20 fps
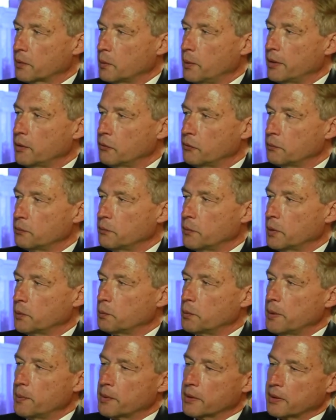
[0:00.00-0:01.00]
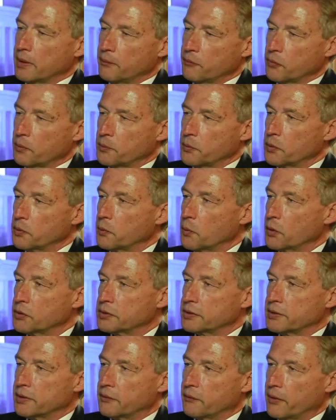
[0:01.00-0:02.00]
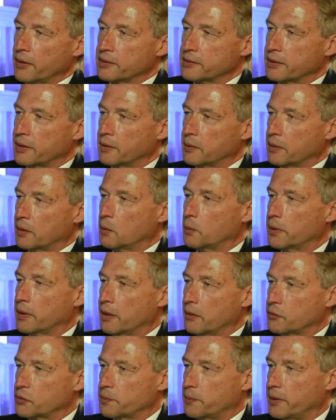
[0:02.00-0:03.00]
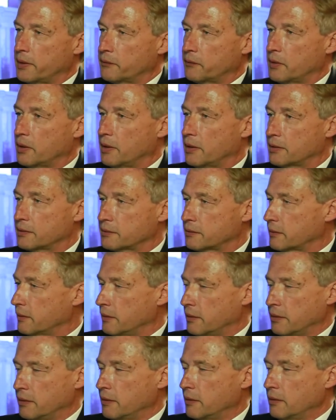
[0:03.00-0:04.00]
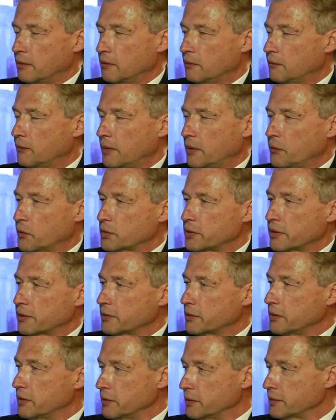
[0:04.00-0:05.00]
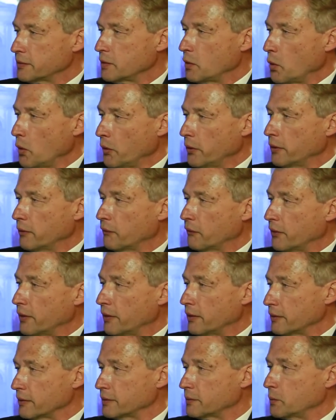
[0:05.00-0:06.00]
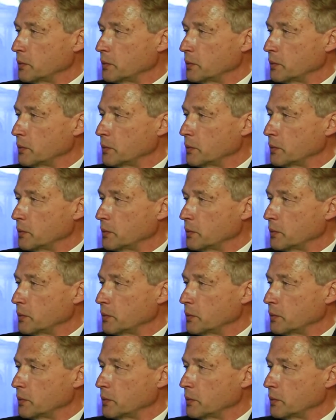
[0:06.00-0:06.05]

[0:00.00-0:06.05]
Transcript: Quite often when people come from university, they say, now we have spent the last five or six years learning things.